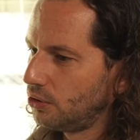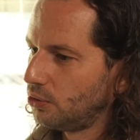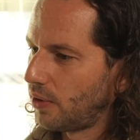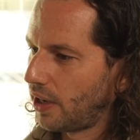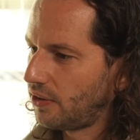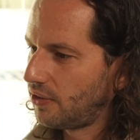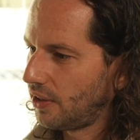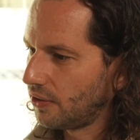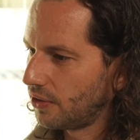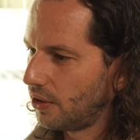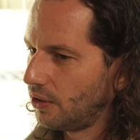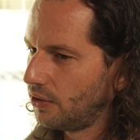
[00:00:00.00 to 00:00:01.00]
to write
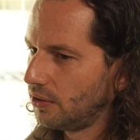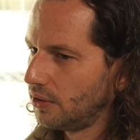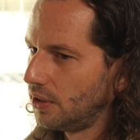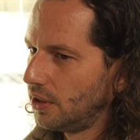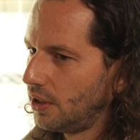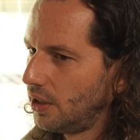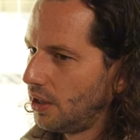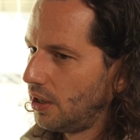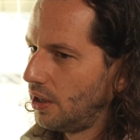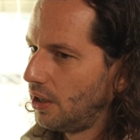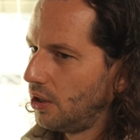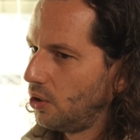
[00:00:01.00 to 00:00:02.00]
things down.
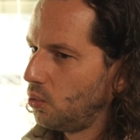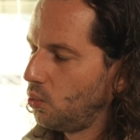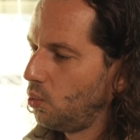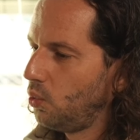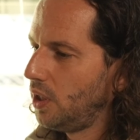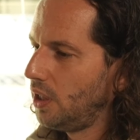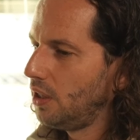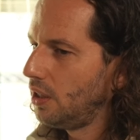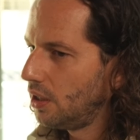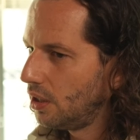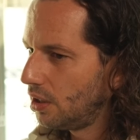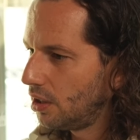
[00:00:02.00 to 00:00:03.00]
We